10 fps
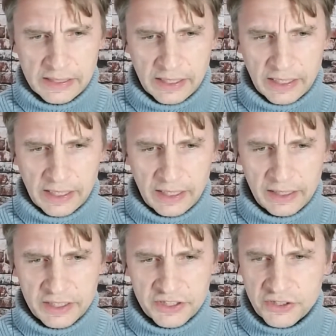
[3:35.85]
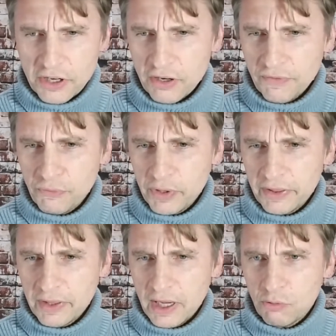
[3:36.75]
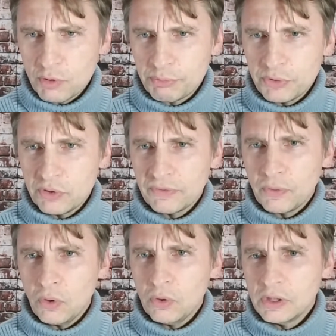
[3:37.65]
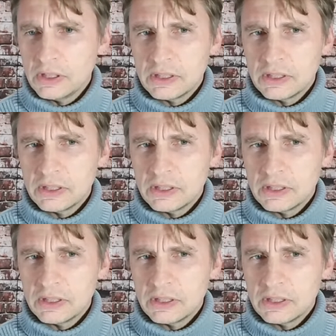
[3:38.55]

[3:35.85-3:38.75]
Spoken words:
Let's start off with our beautiful